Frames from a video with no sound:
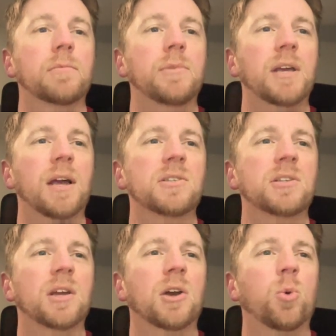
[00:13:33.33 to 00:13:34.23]
Yes,
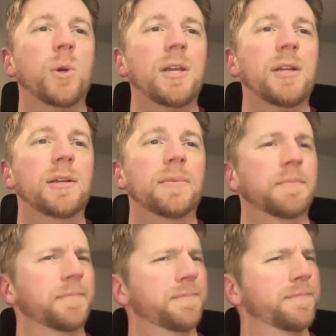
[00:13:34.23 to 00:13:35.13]
Queen.
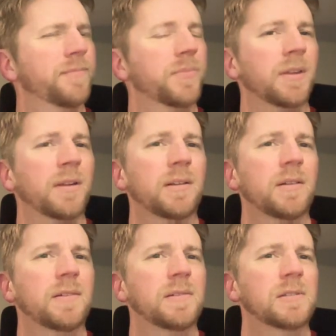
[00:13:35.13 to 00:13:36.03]

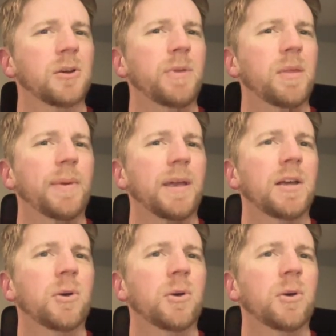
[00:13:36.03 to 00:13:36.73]
Could be the band